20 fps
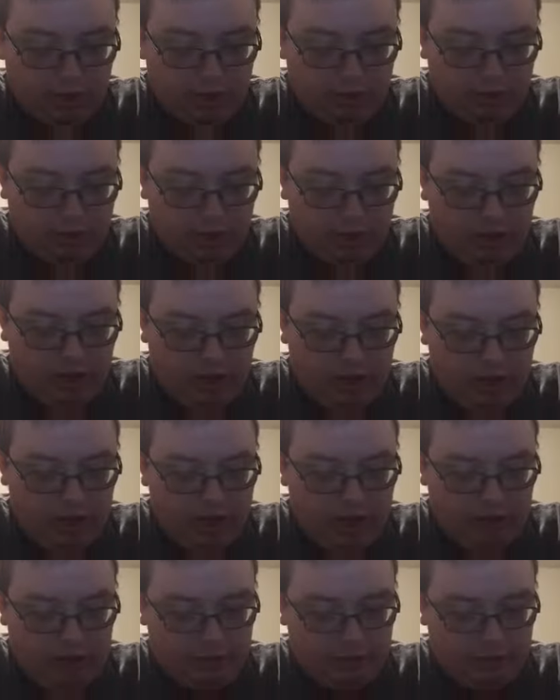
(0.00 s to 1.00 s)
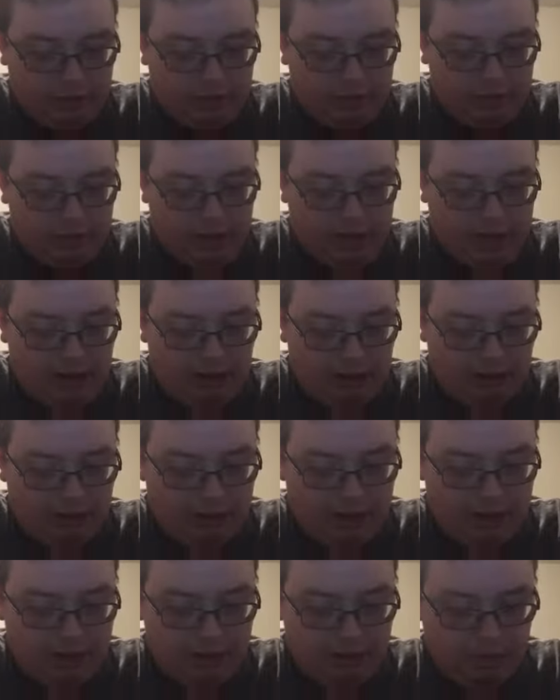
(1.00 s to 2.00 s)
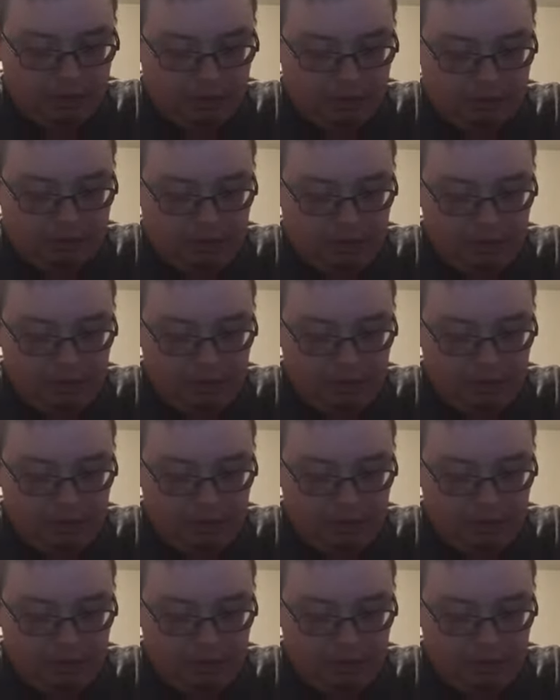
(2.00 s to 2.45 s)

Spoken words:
until he hath driven out his enemies from